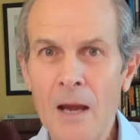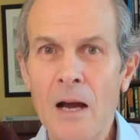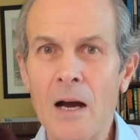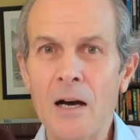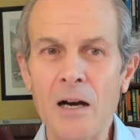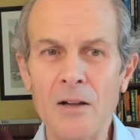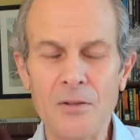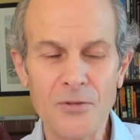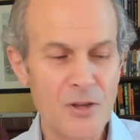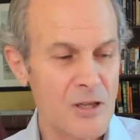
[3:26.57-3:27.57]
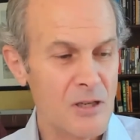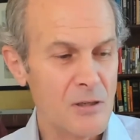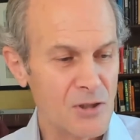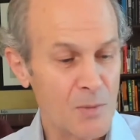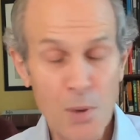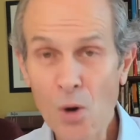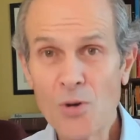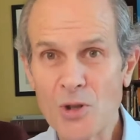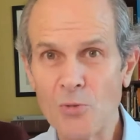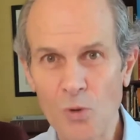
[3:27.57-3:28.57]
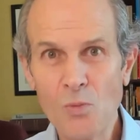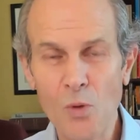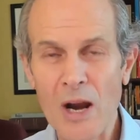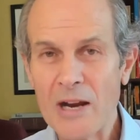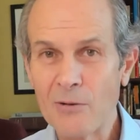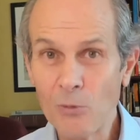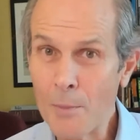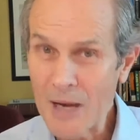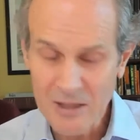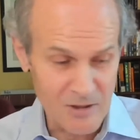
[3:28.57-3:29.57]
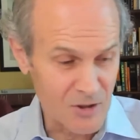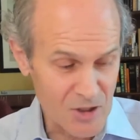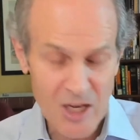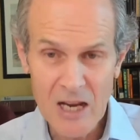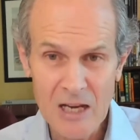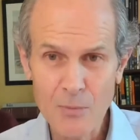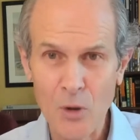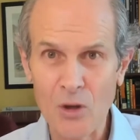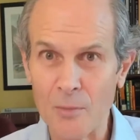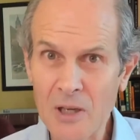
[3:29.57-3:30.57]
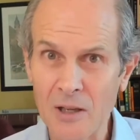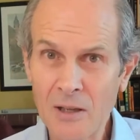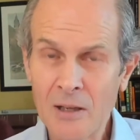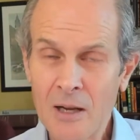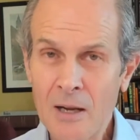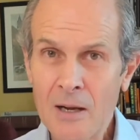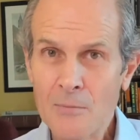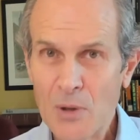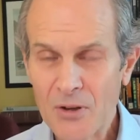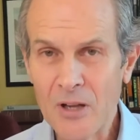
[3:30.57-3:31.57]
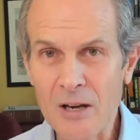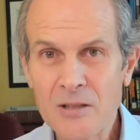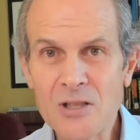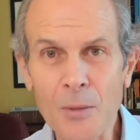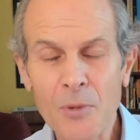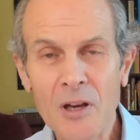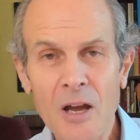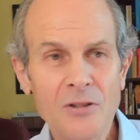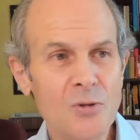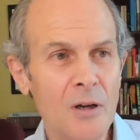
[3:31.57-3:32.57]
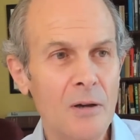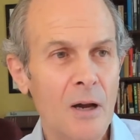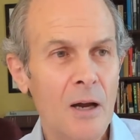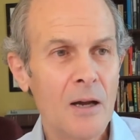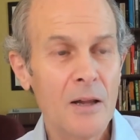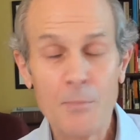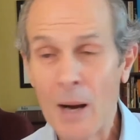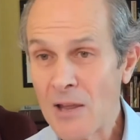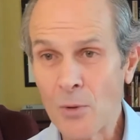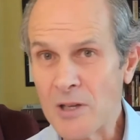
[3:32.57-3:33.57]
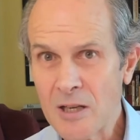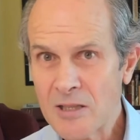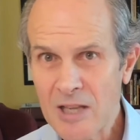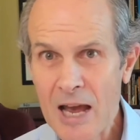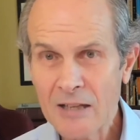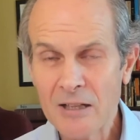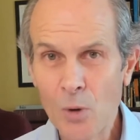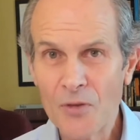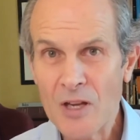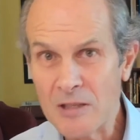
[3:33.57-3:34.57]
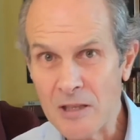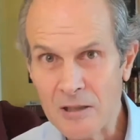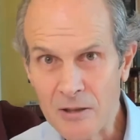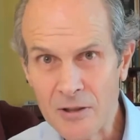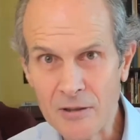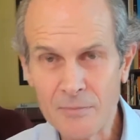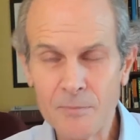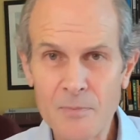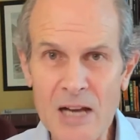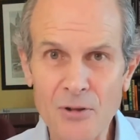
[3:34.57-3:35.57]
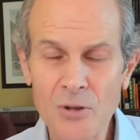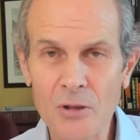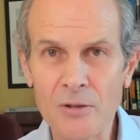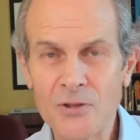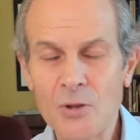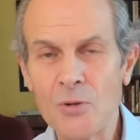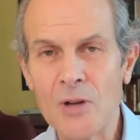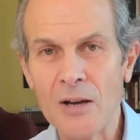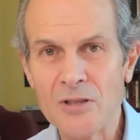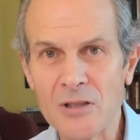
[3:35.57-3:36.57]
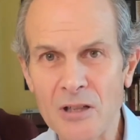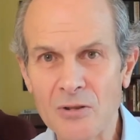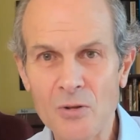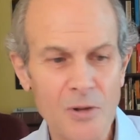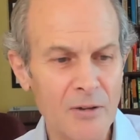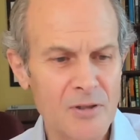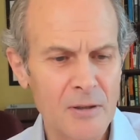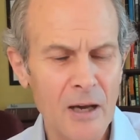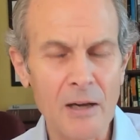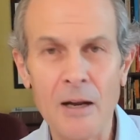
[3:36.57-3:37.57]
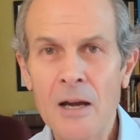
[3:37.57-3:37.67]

The supposed room rate remains the same on the bill, but they're getting something extra. And by the way, it's exactly what they did in the downturn of 2008, 2009.